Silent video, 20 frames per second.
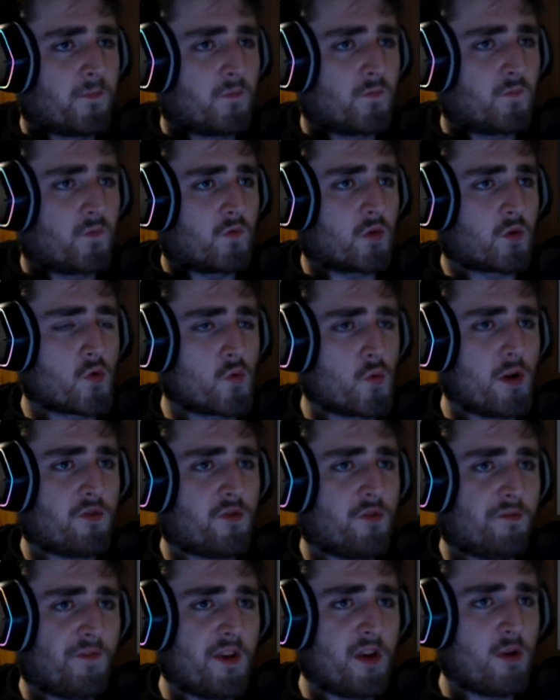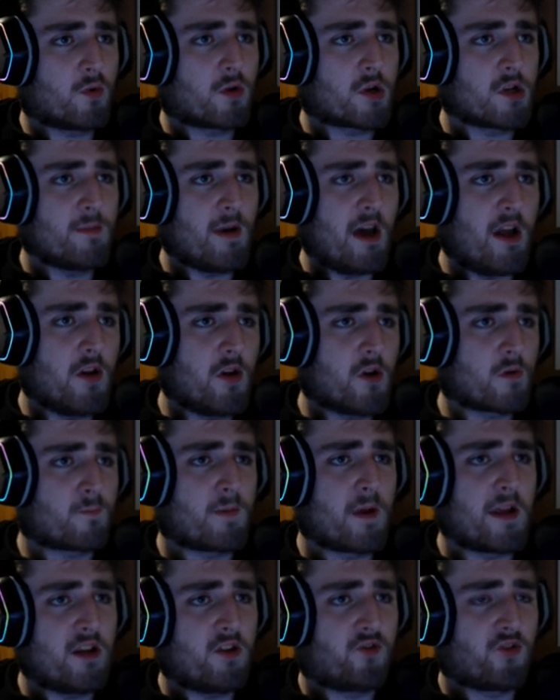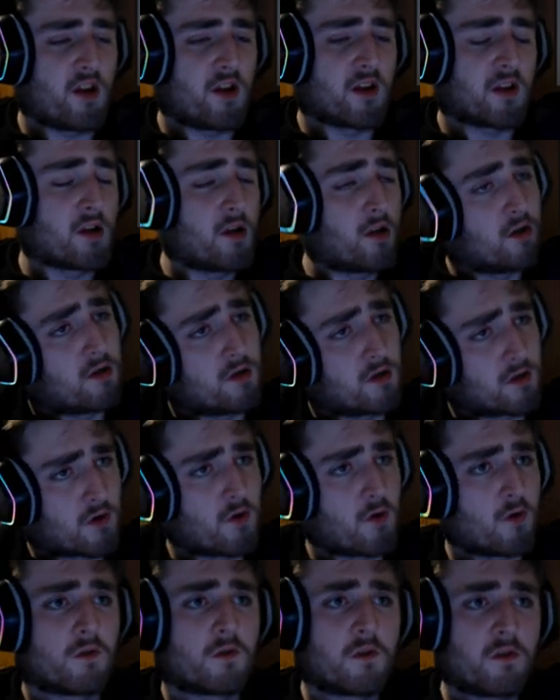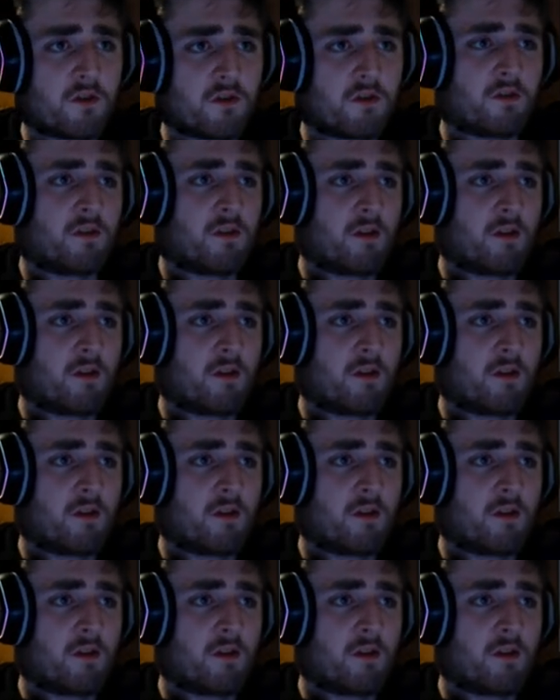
The tuition fee will come out of your paycheck, of course.